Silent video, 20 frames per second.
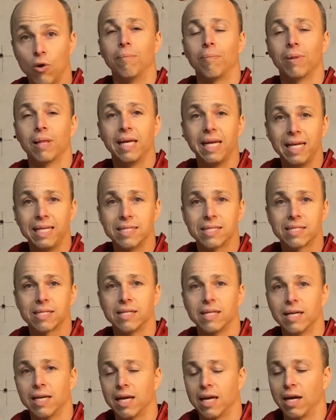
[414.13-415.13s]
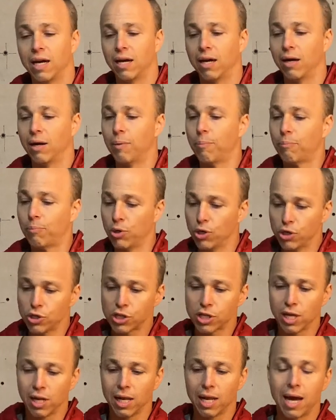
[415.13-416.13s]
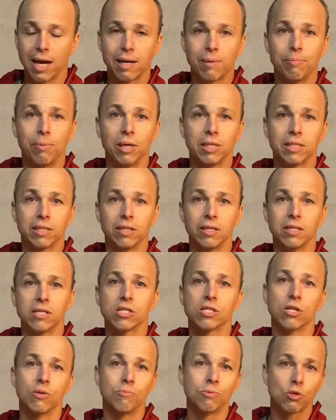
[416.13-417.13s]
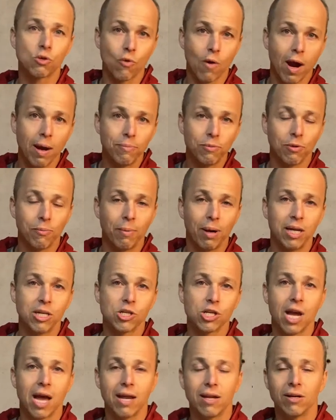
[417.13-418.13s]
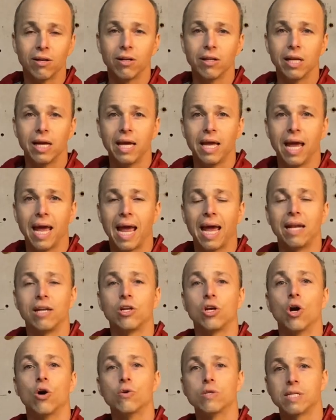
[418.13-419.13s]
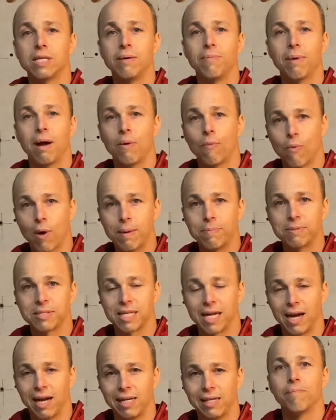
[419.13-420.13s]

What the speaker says: Please push the like button, subscribe to my channel, and go see my website,